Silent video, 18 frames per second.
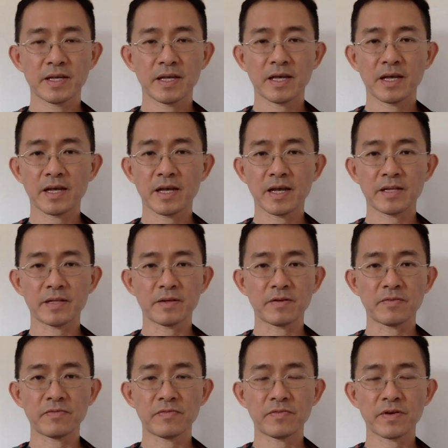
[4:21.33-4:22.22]
Again,
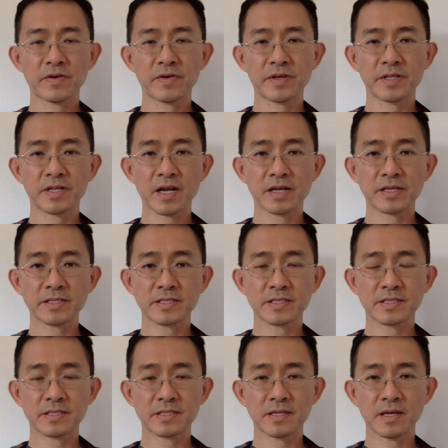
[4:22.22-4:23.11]
a very
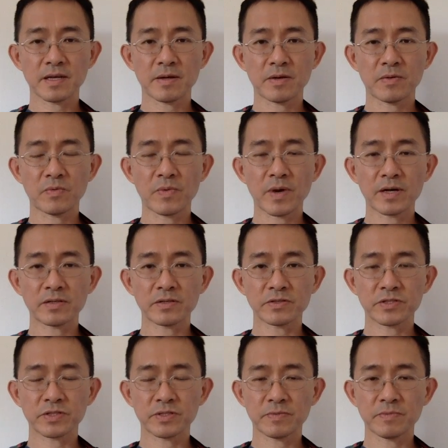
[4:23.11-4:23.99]
nice
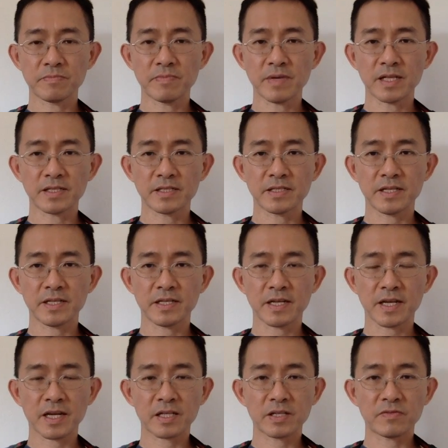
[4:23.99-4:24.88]
Welsh melody
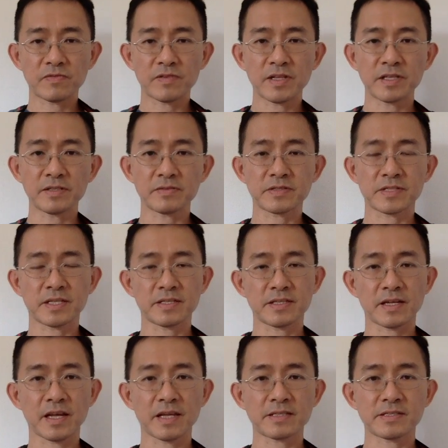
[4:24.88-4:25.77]
that kind of lilts and
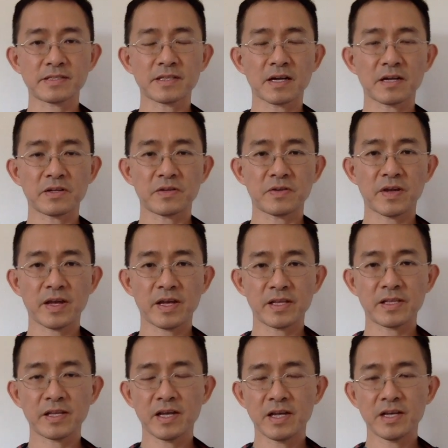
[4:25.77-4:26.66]
gets stuck in your head.
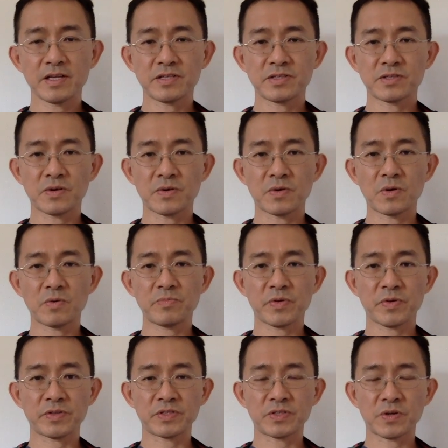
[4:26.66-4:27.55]
So hope
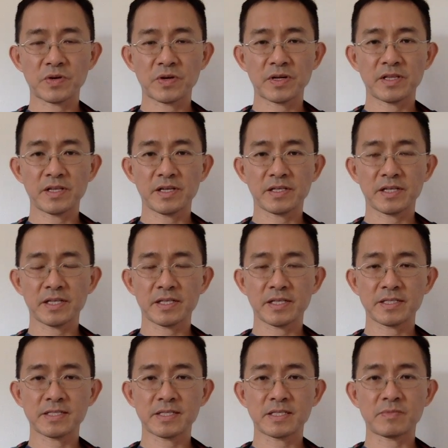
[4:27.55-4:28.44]
you enjoy learning
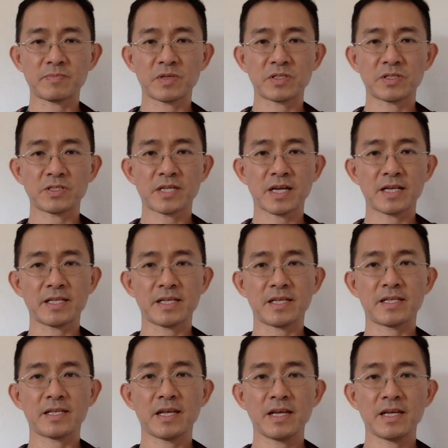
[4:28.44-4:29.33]
this as much as I did.
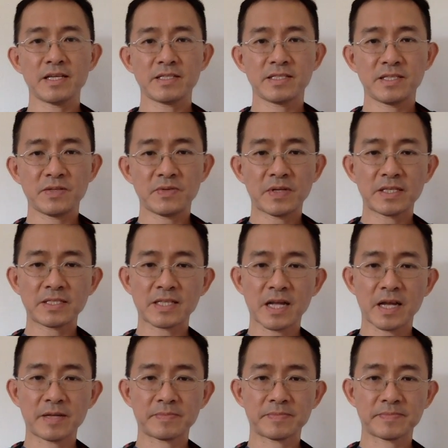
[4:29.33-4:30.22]
See you next
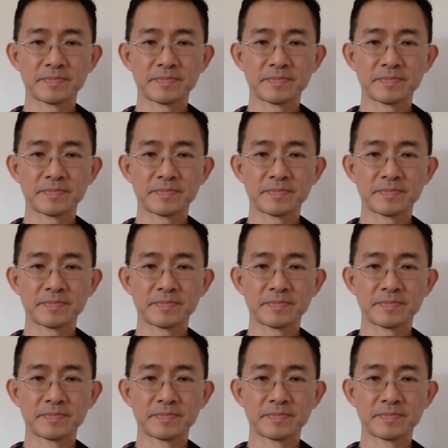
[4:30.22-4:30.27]
time.